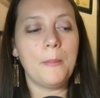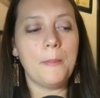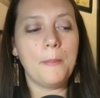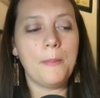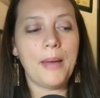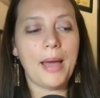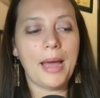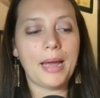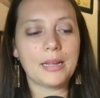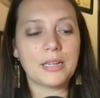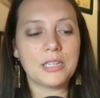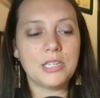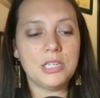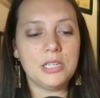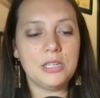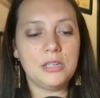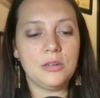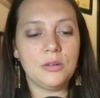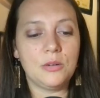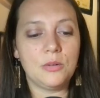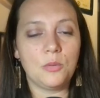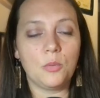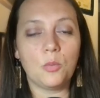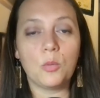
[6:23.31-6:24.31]
Back
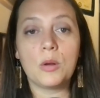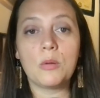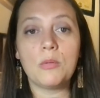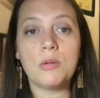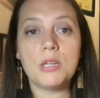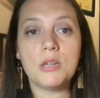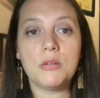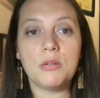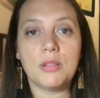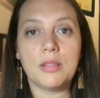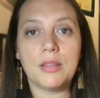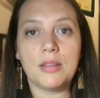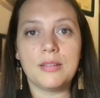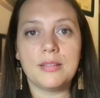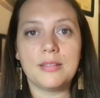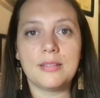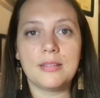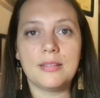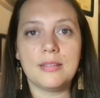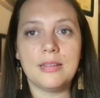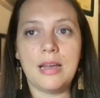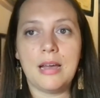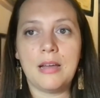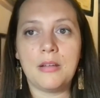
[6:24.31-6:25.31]
to what do we do with
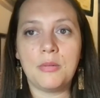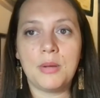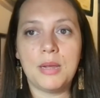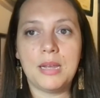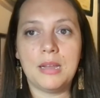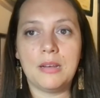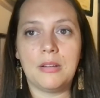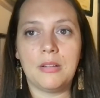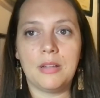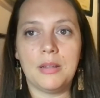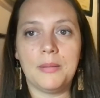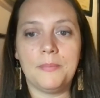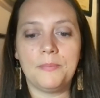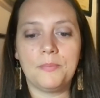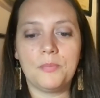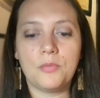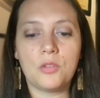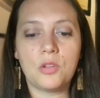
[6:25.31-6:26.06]
this? How do we handle it?